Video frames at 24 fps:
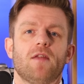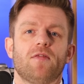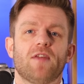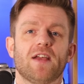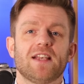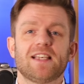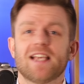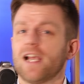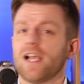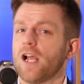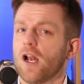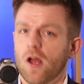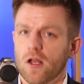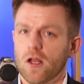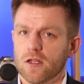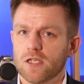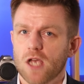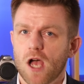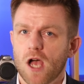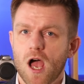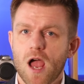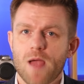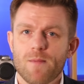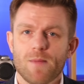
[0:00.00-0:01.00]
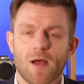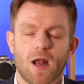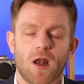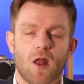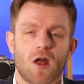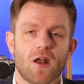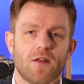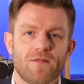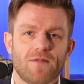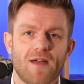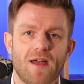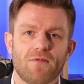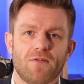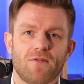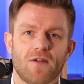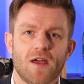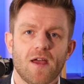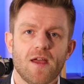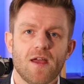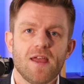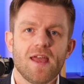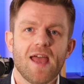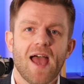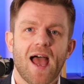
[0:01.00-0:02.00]
They take a lot of time, a lot of
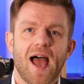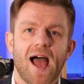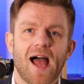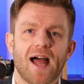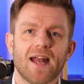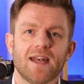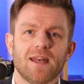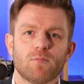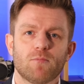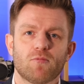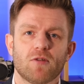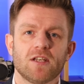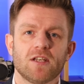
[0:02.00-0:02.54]
effort, and it